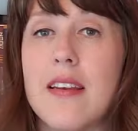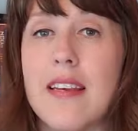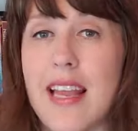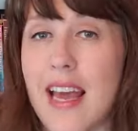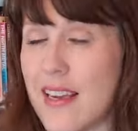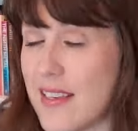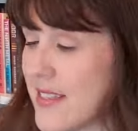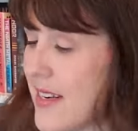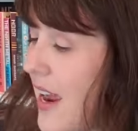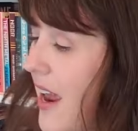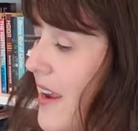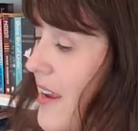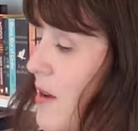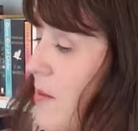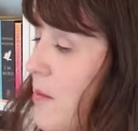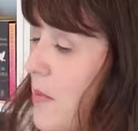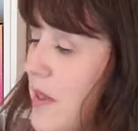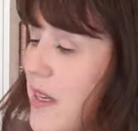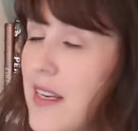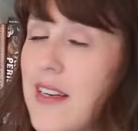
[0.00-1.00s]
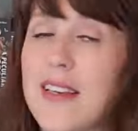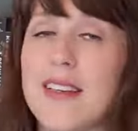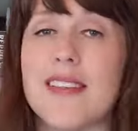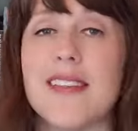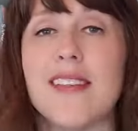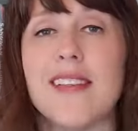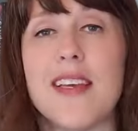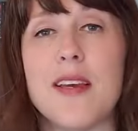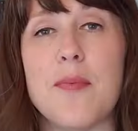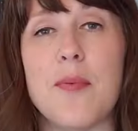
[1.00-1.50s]
Next Next, I completed
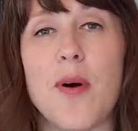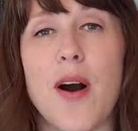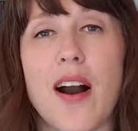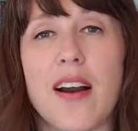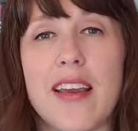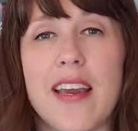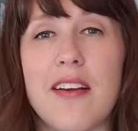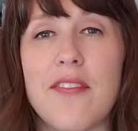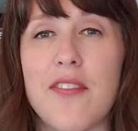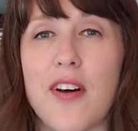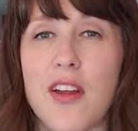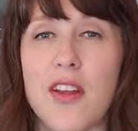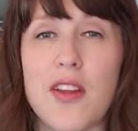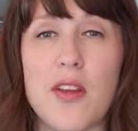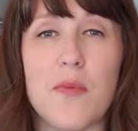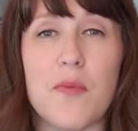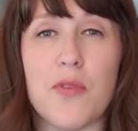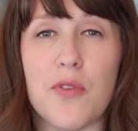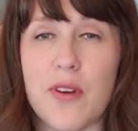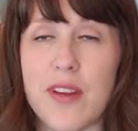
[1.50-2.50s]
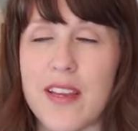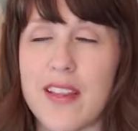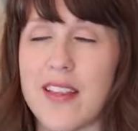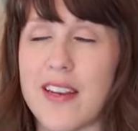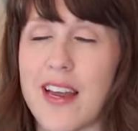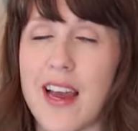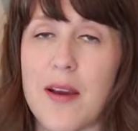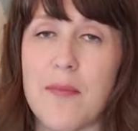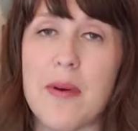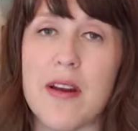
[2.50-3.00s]
Sleepwalking Volume 3 in the
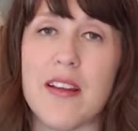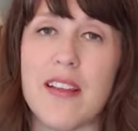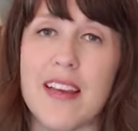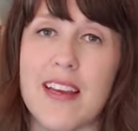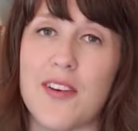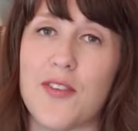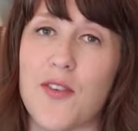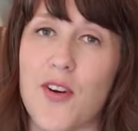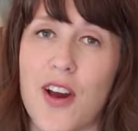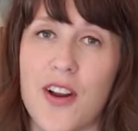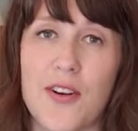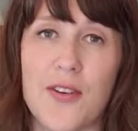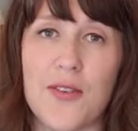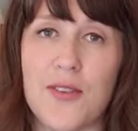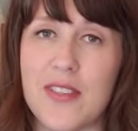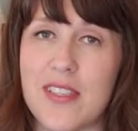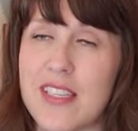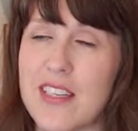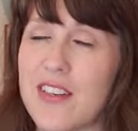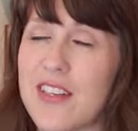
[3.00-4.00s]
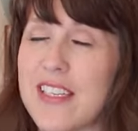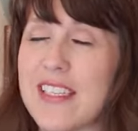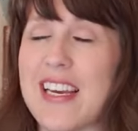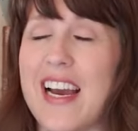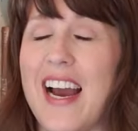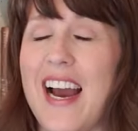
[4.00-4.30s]
Nightmareland Chronicles series.